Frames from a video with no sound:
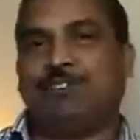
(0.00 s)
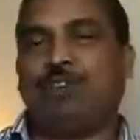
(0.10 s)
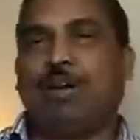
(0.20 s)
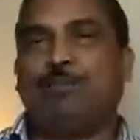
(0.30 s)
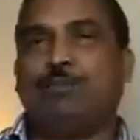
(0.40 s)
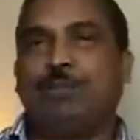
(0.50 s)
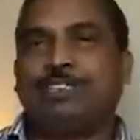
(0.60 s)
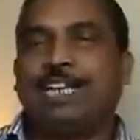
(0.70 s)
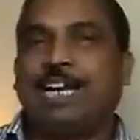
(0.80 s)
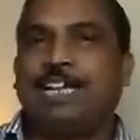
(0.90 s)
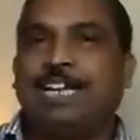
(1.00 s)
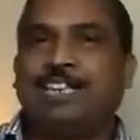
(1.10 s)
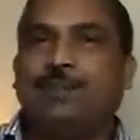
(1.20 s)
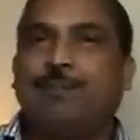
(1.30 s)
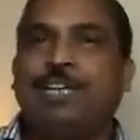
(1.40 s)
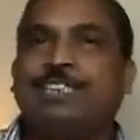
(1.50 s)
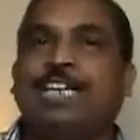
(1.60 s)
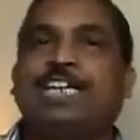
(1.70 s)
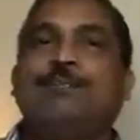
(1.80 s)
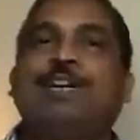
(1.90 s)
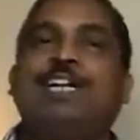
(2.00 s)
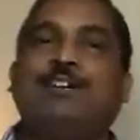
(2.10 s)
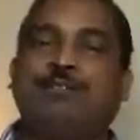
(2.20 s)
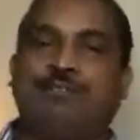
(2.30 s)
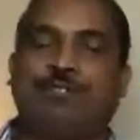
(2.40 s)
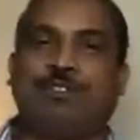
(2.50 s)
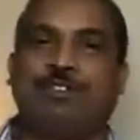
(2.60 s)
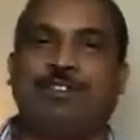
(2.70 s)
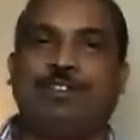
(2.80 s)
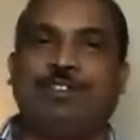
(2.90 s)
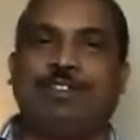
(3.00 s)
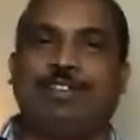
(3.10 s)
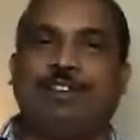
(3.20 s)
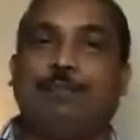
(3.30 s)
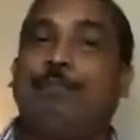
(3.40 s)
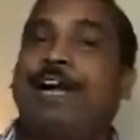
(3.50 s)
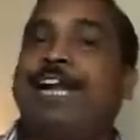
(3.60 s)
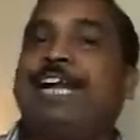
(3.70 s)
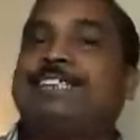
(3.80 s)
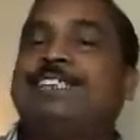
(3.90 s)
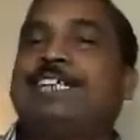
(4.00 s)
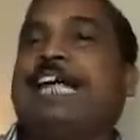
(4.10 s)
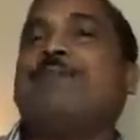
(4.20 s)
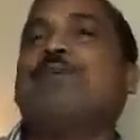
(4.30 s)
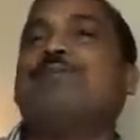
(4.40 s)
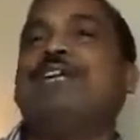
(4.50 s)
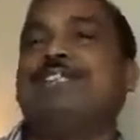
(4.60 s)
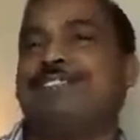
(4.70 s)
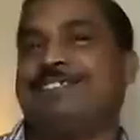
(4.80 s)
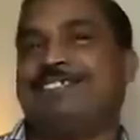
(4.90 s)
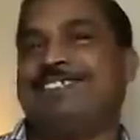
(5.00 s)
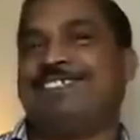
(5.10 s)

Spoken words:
We have rubrics like death presentiment of, predicts the time of death.